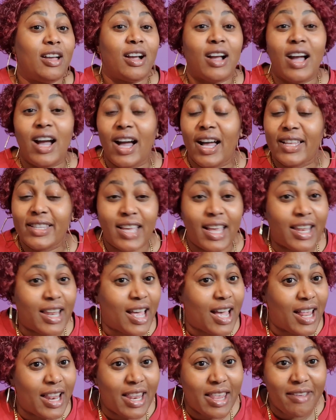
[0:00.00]
Carter
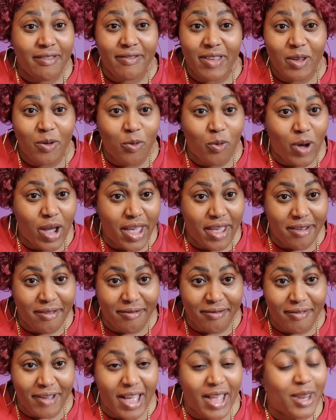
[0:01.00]
now left his wife,
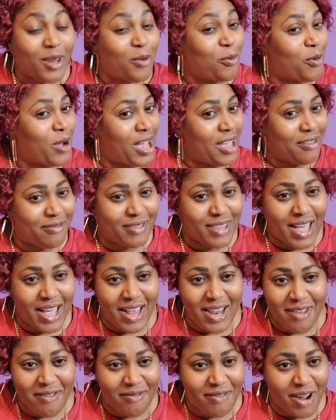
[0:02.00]
and the wife
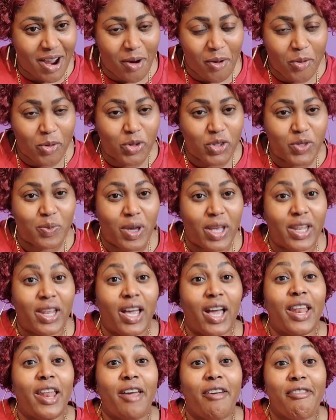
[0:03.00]
now left her husband,
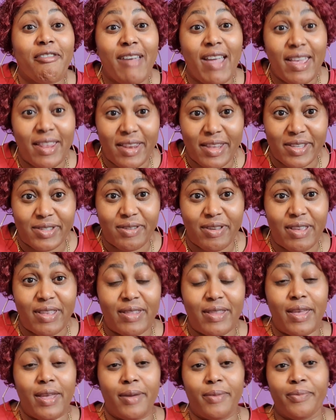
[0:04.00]
and I write the same
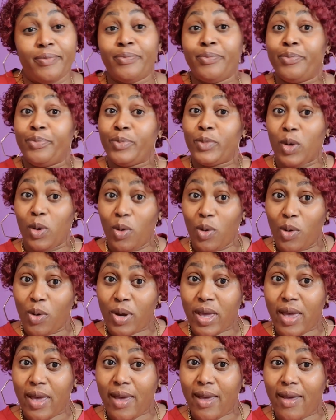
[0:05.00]
thing.
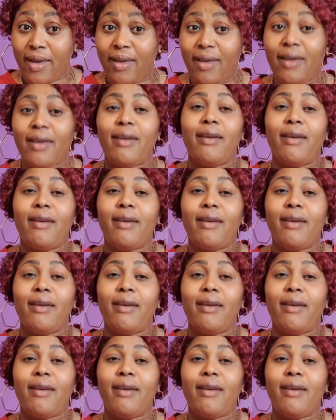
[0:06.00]
Okay?